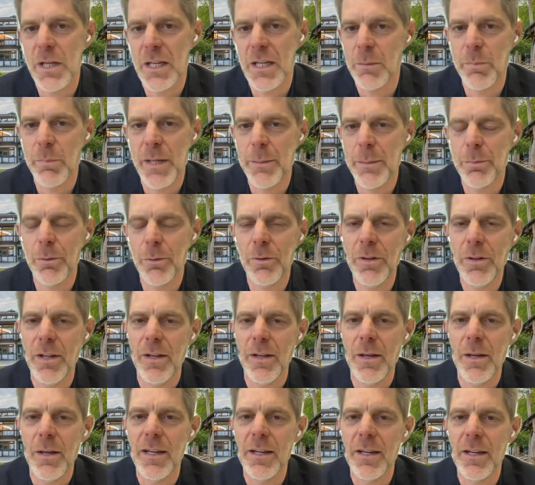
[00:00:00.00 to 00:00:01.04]
committed
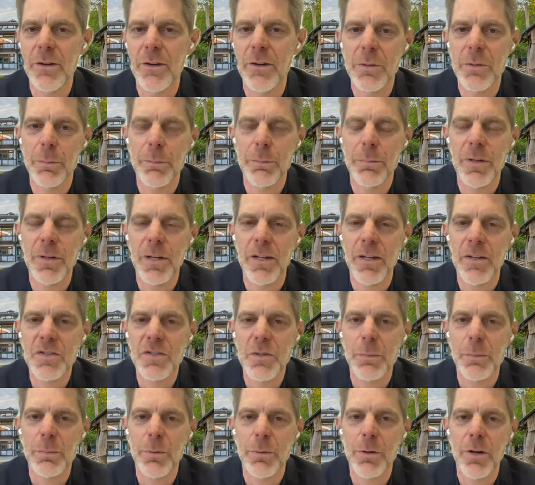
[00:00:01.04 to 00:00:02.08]
people here
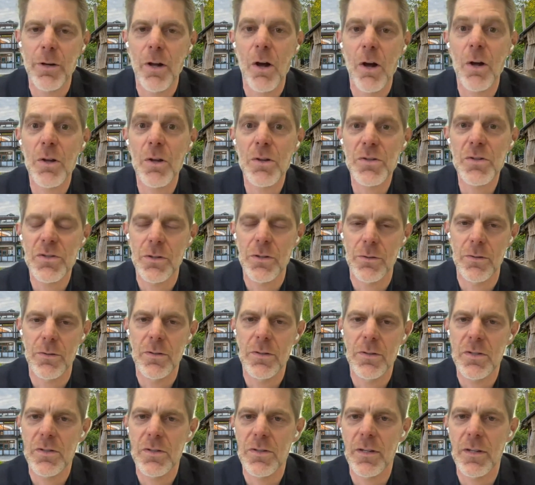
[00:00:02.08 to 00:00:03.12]
to support all
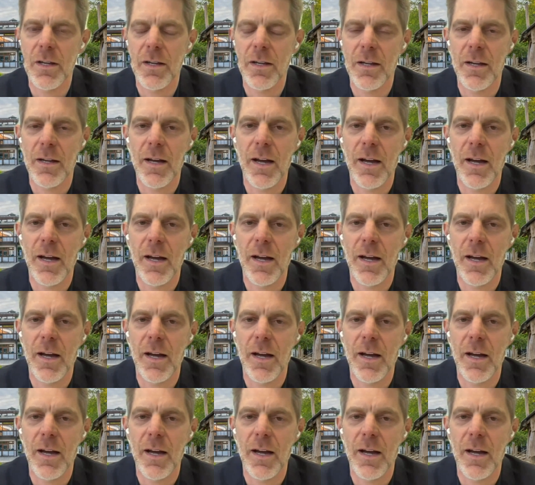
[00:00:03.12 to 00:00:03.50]
students.